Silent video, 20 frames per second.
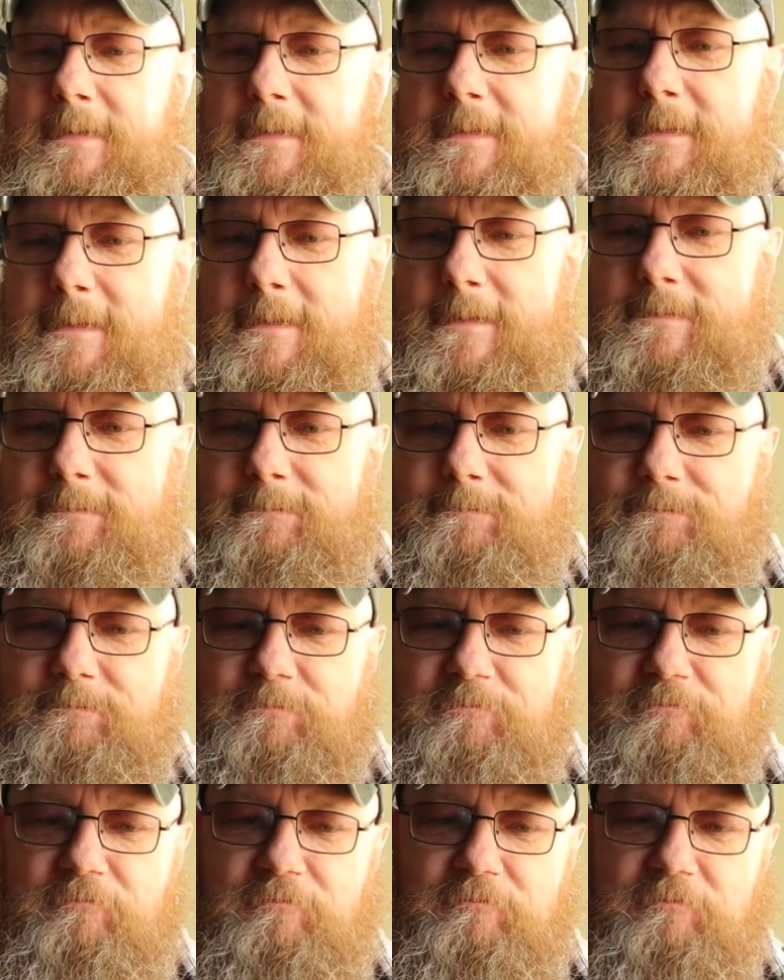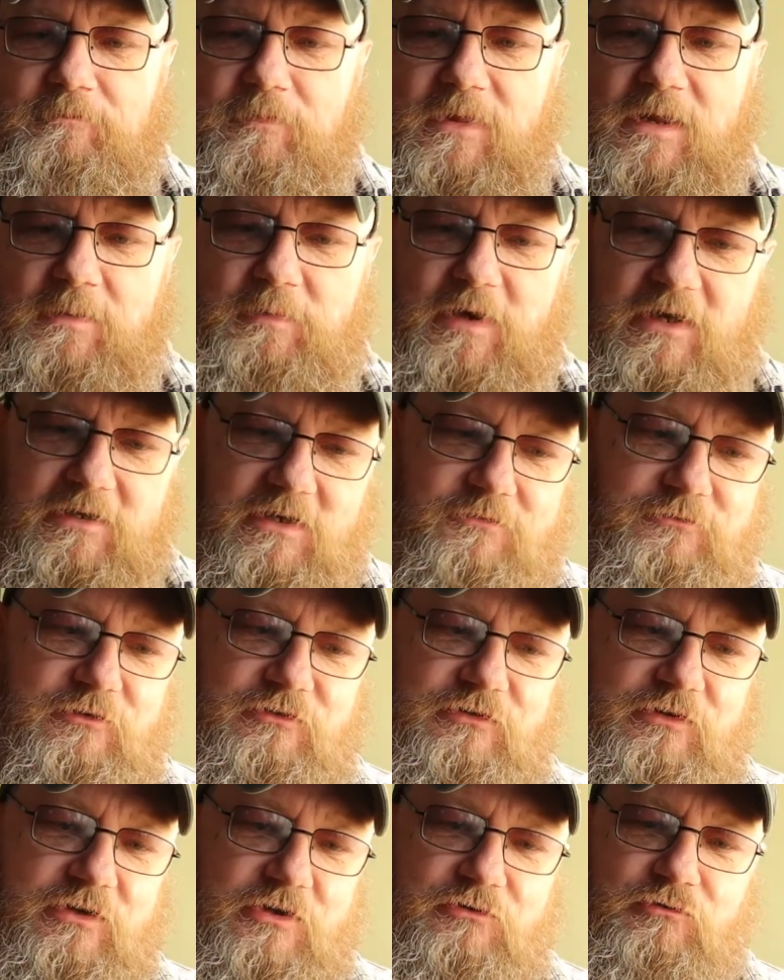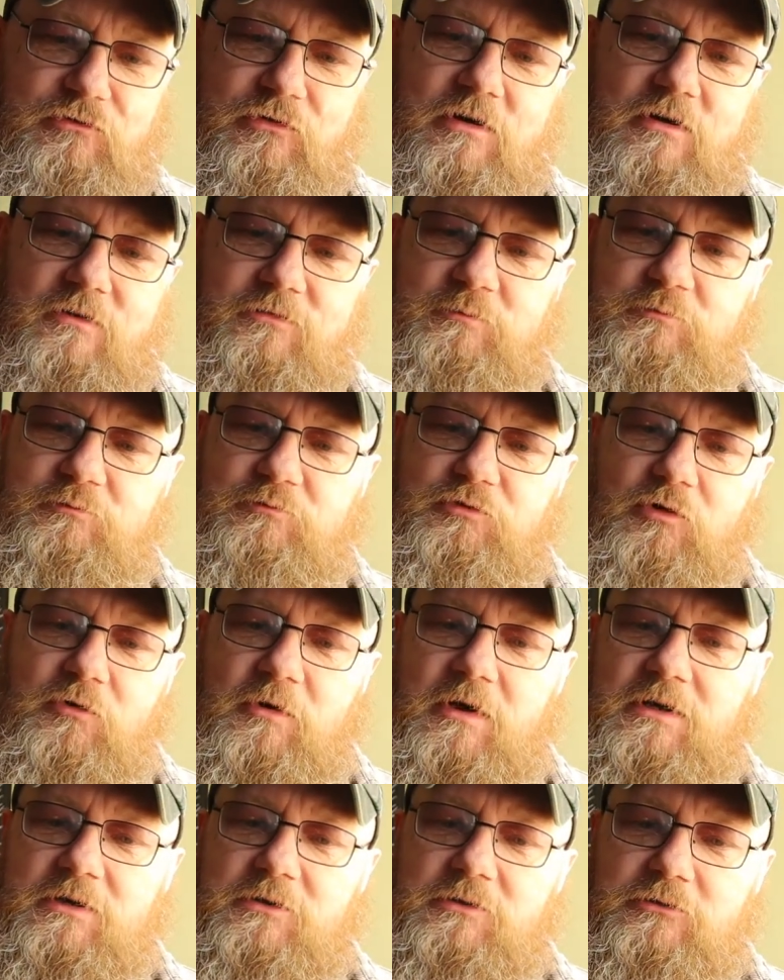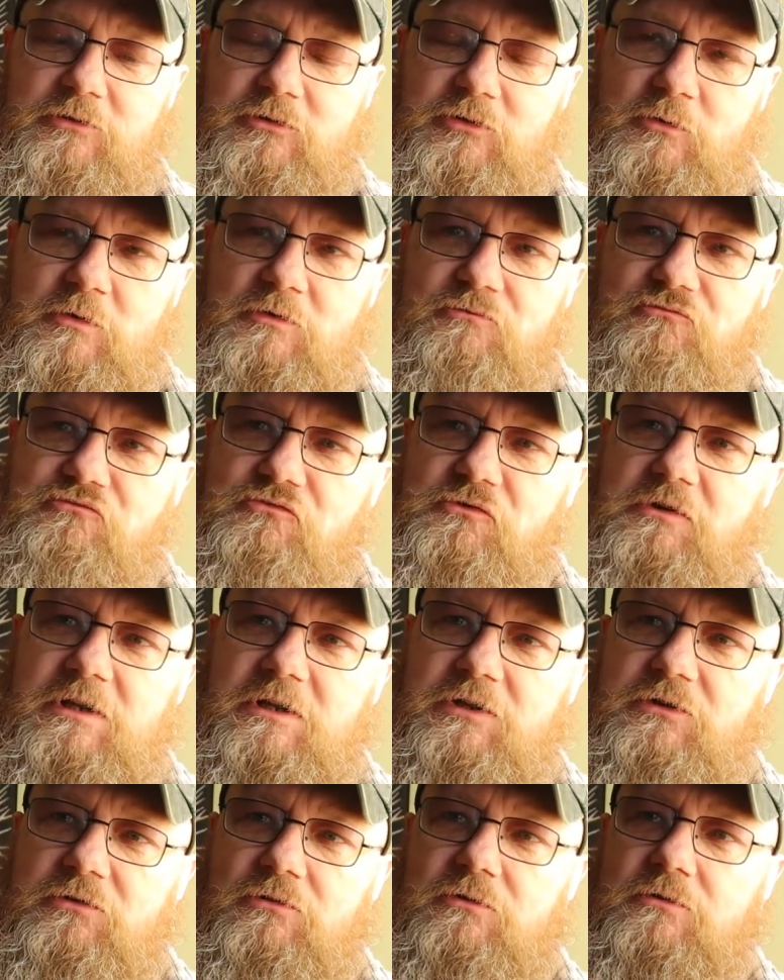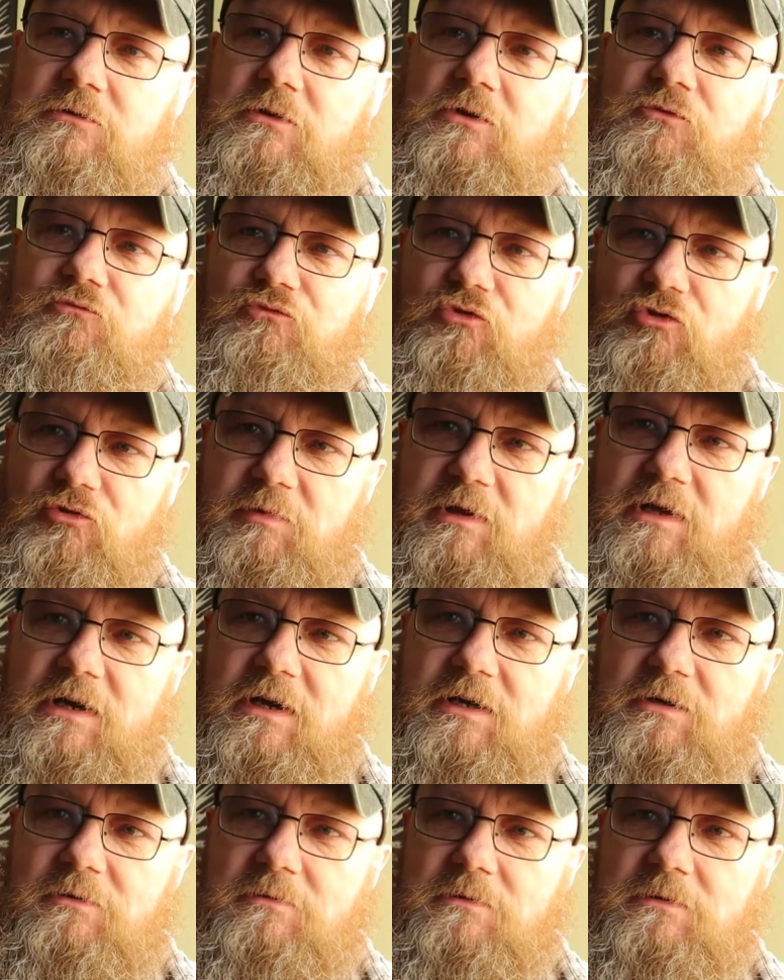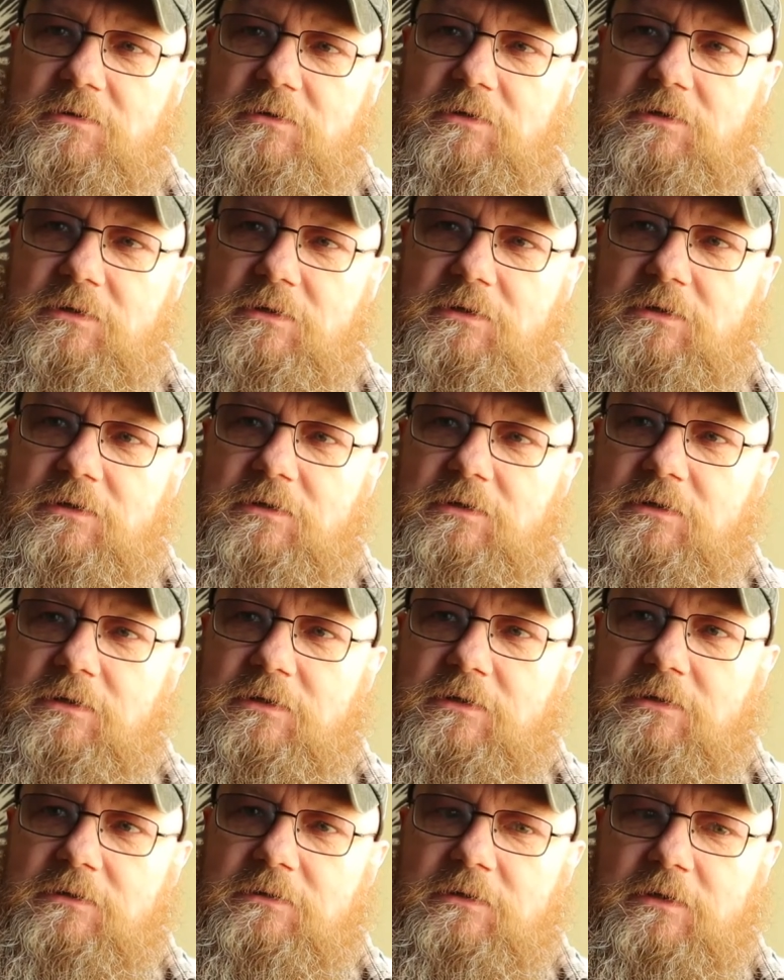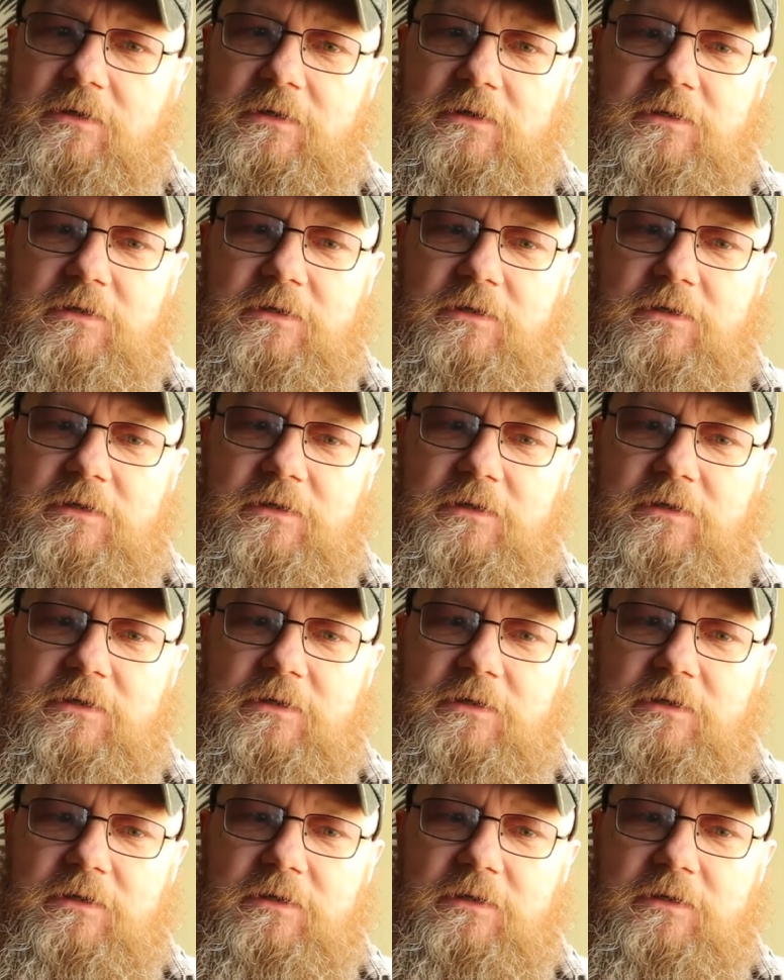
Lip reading: But I'd love to see a craft brewer do a really good Ruby Ale, you know.